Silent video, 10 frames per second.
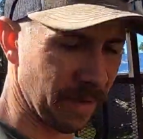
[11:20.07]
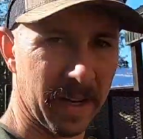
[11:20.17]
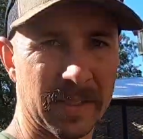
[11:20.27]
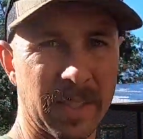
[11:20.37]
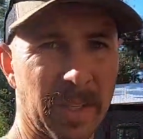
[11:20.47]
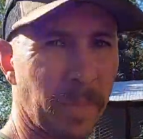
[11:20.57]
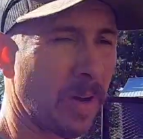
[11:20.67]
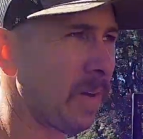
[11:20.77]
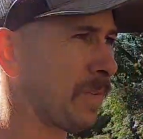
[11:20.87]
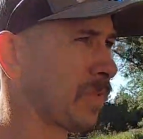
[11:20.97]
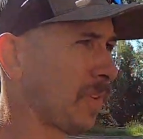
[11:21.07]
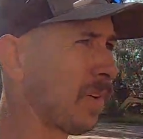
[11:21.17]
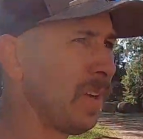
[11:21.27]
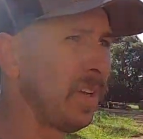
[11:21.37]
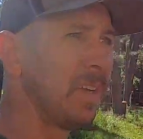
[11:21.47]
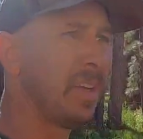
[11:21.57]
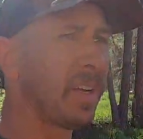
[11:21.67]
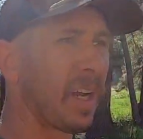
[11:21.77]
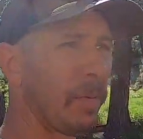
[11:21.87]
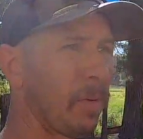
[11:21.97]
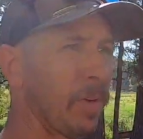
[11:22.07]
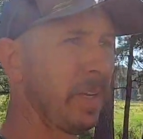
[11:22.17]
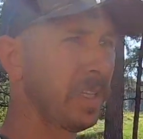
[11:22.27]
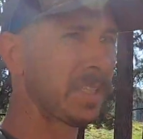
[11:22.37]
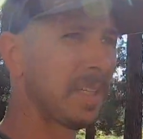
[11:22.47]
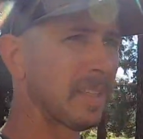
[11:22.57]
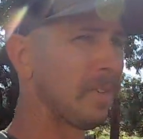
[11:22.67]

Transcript: had it sitting in my office for a couple of weeks, and I was